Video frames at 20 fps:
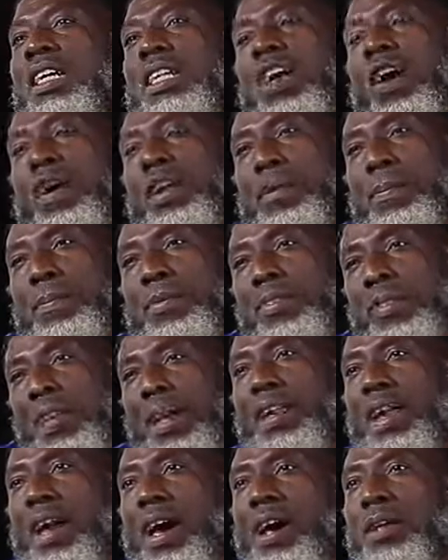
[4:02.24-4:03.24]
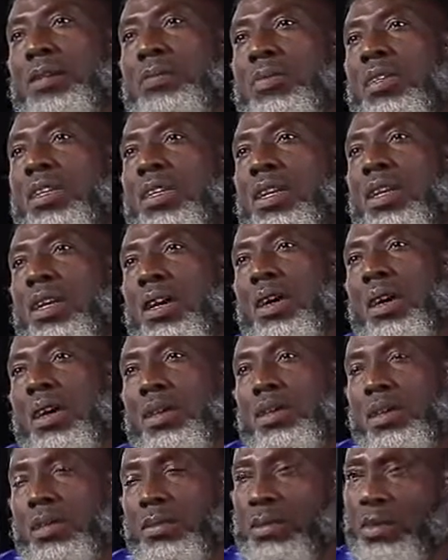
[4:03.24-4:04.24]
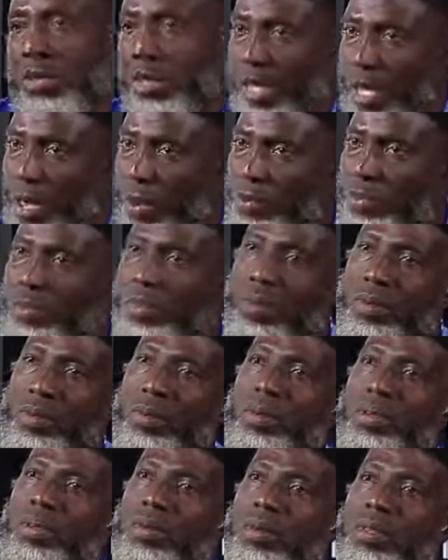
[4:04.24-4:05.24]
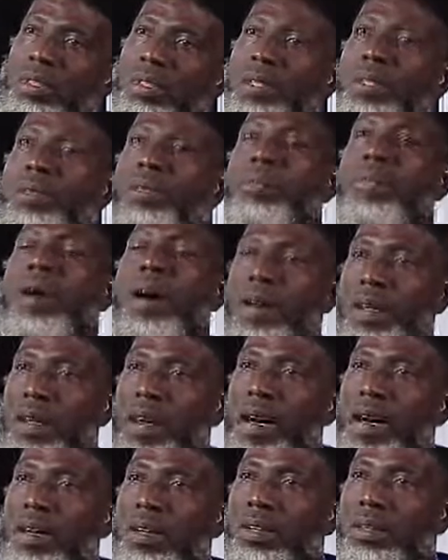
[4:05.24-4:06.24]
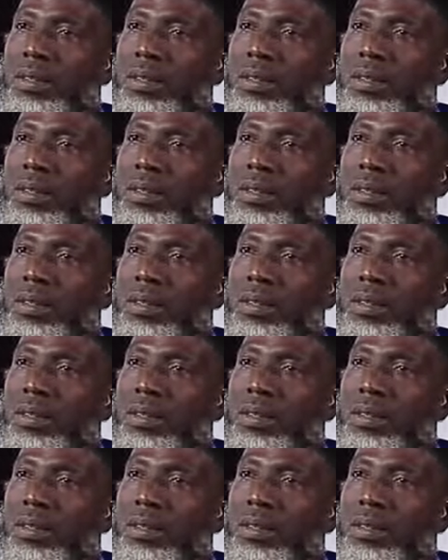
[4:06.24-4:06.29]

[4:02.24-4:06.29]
Now the seller gives the buyer